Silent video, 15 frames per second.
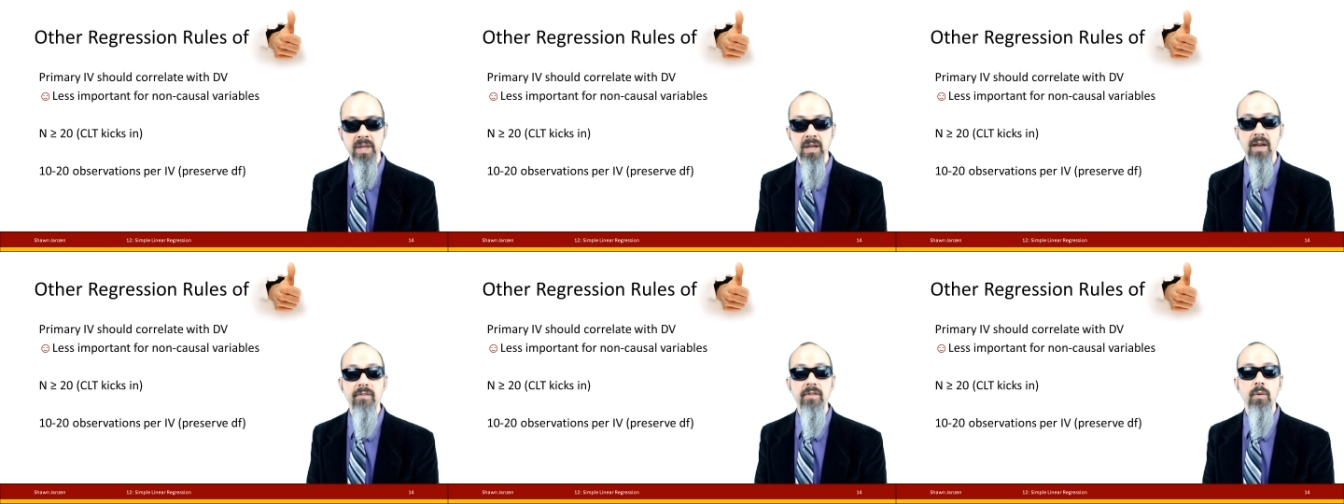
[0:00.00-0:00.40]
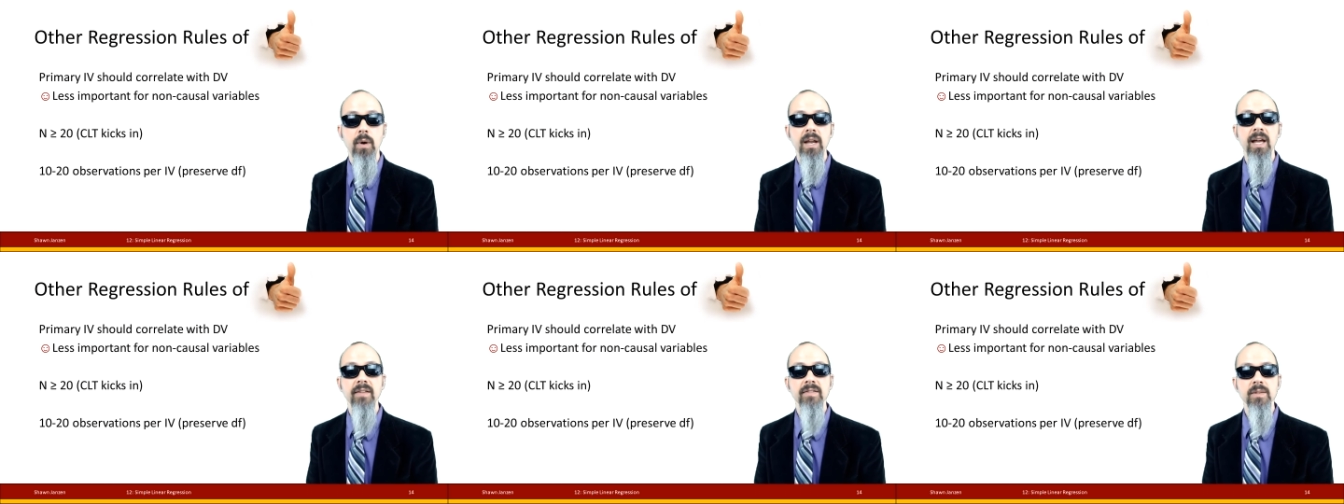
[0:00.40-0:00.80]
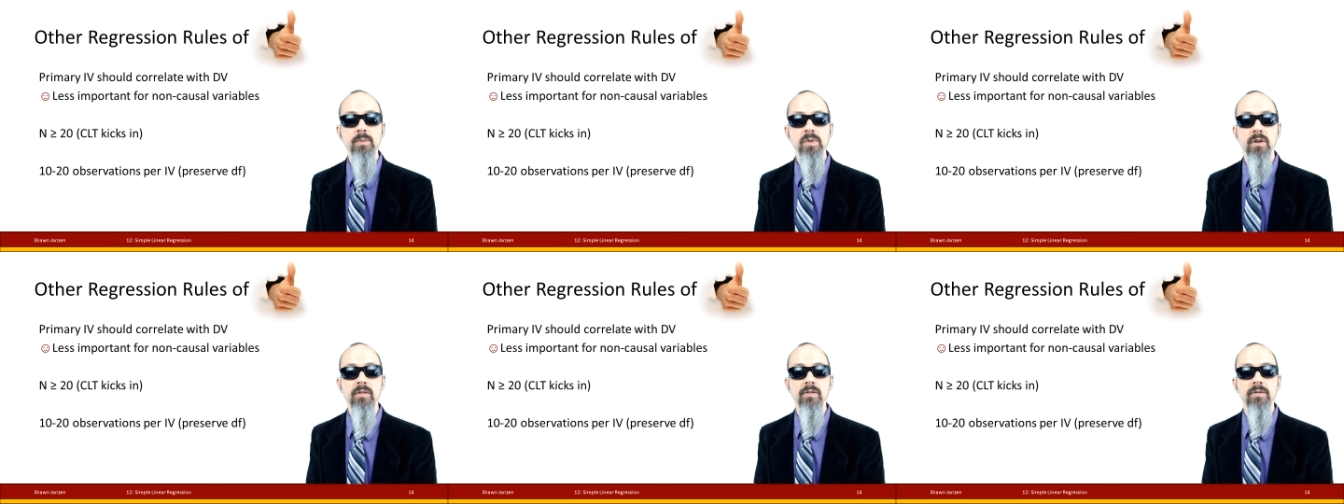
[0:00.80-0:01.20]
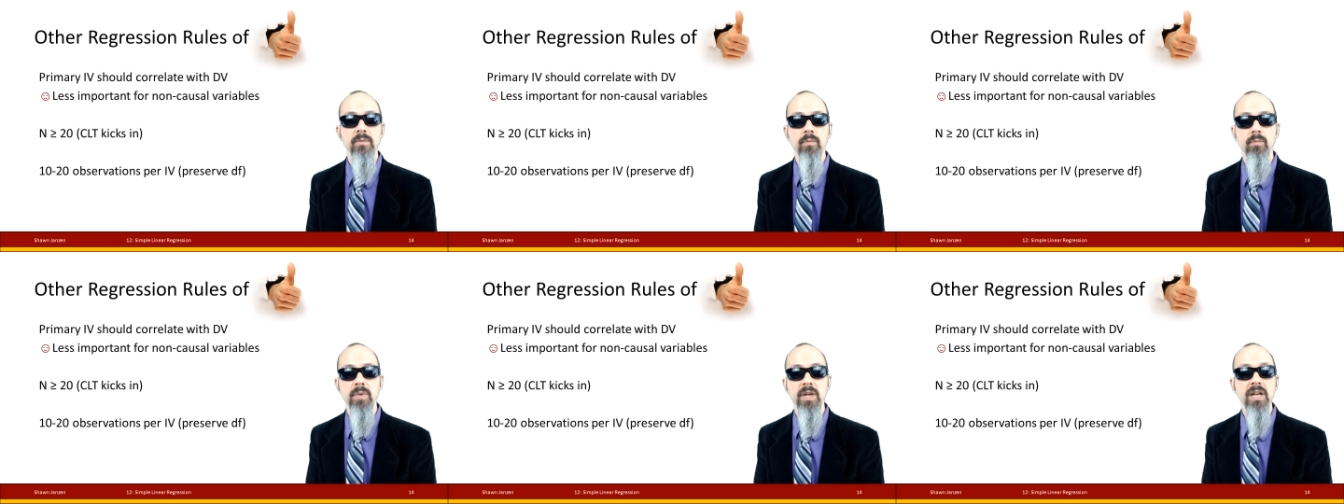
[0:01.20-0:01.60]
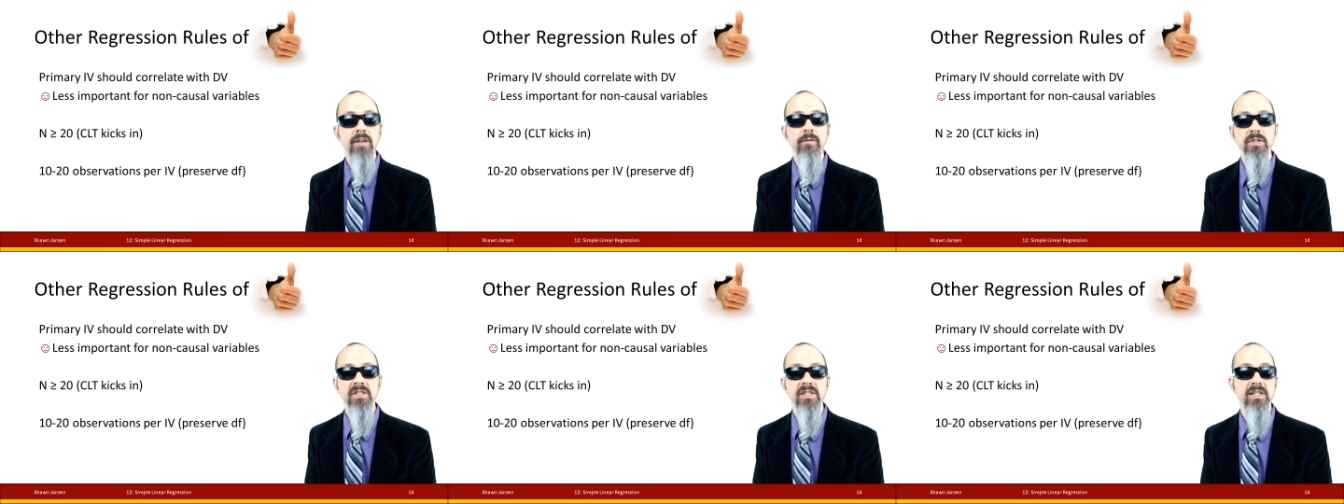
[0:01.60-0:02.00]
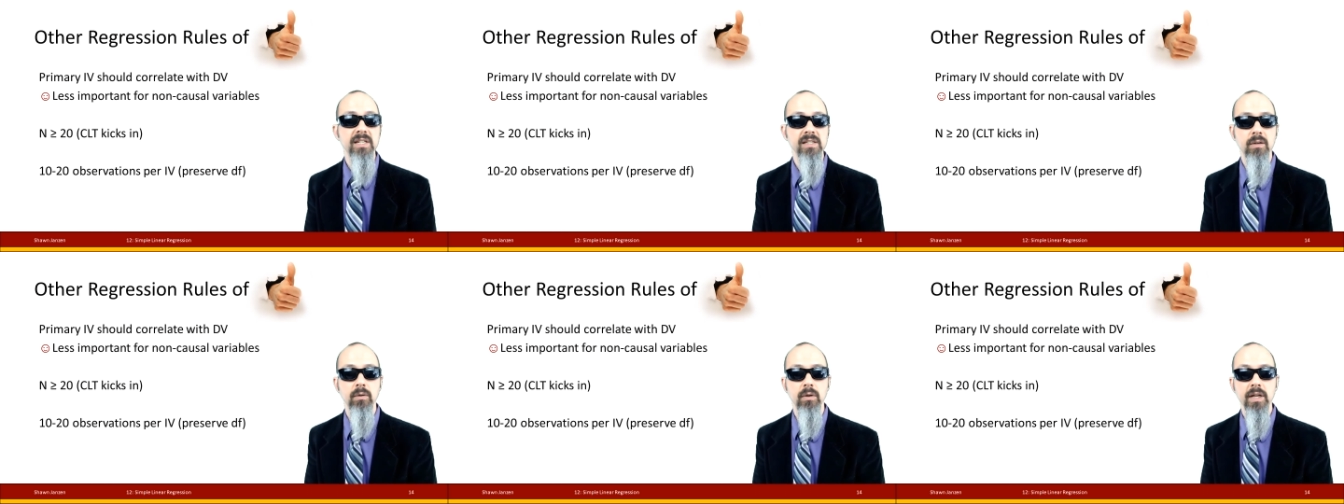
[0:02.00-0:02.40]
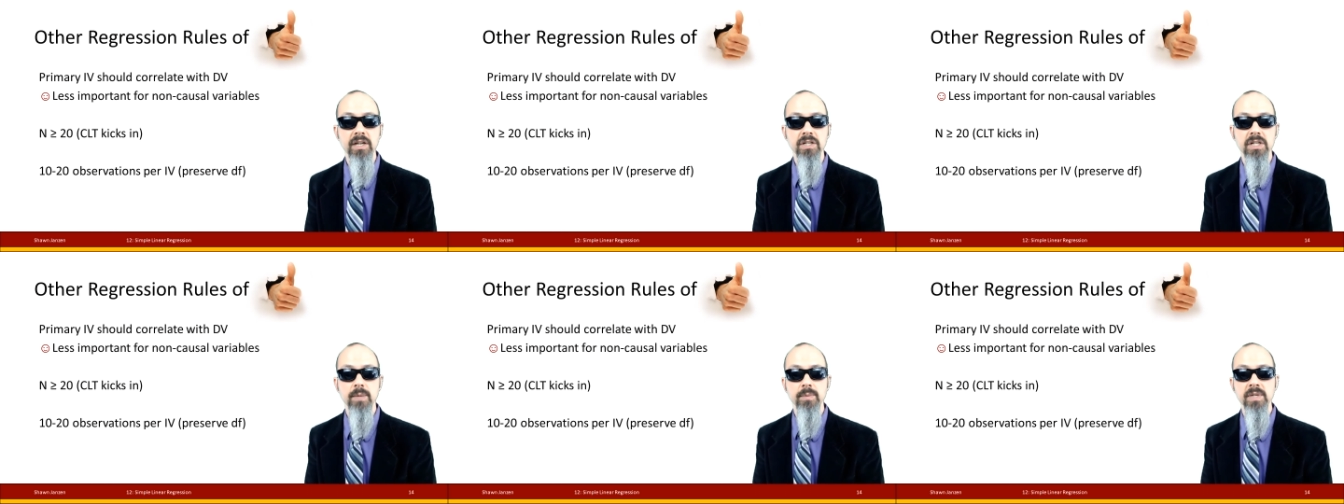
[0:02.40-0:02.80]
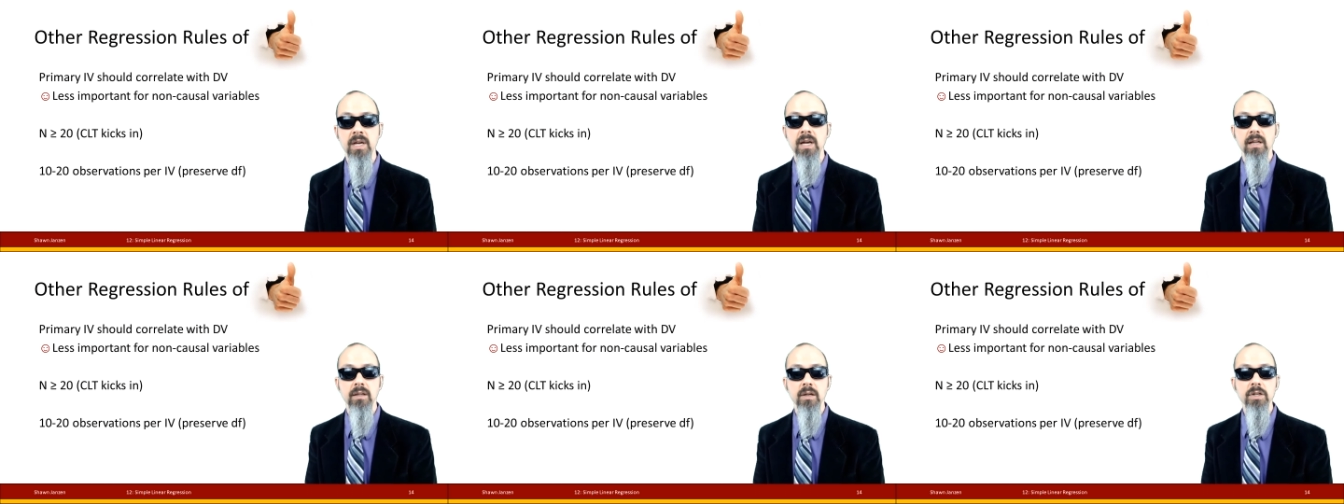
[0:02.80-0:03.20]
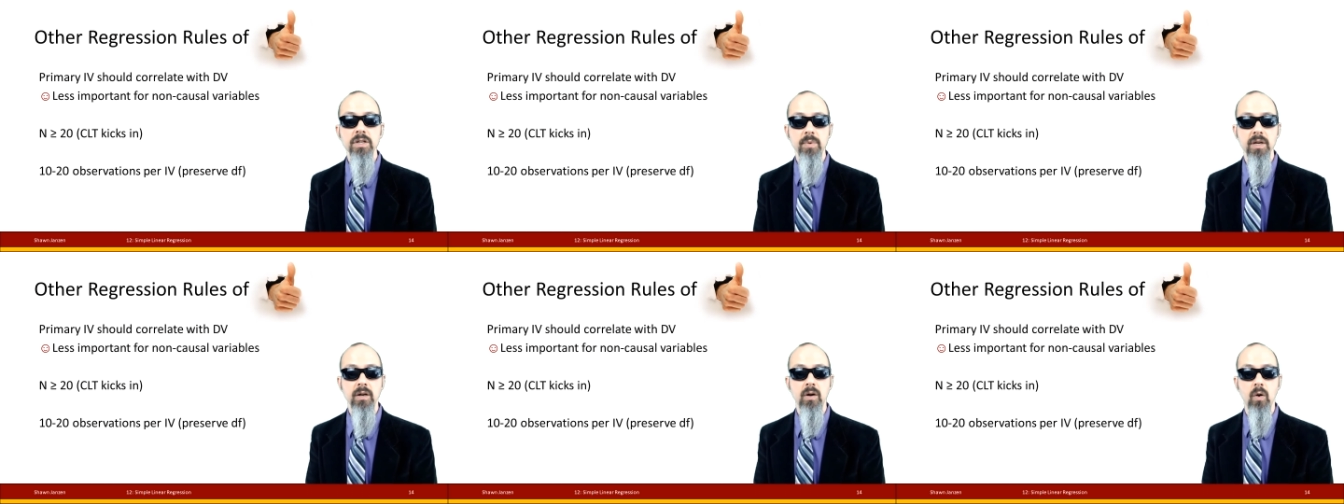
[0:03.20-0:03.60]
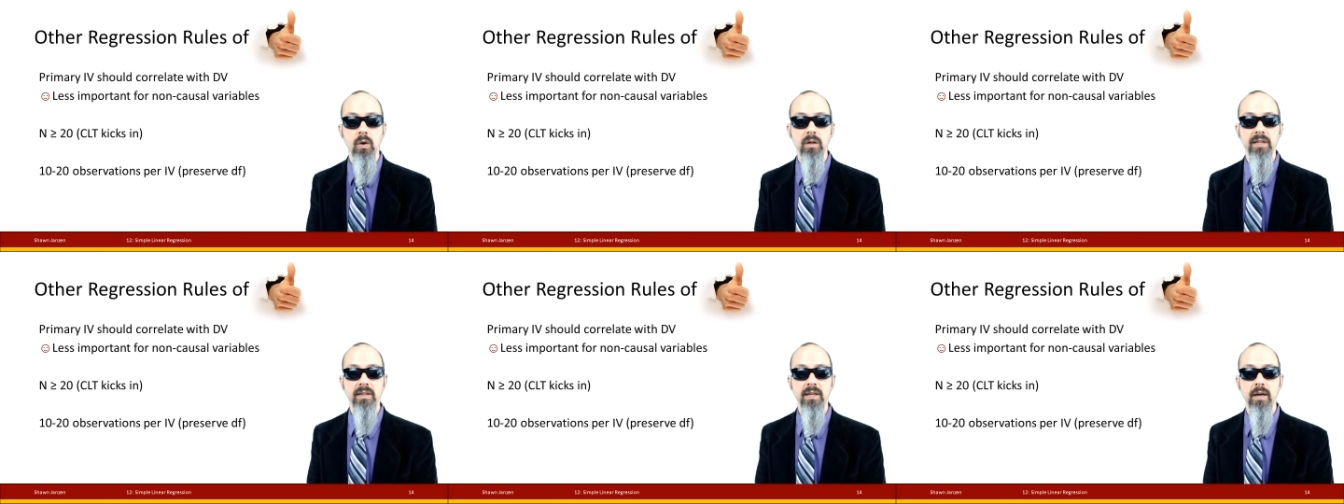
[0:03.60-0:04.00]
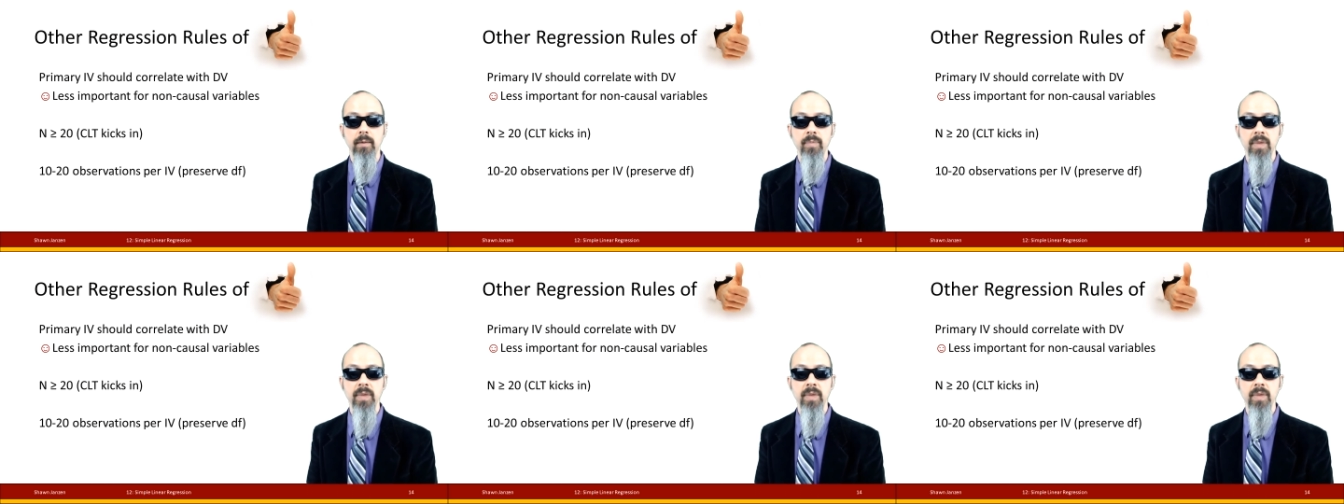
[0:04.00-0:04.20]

If you want to have some sort of meaningful statistical relationships, there should be a correlate there.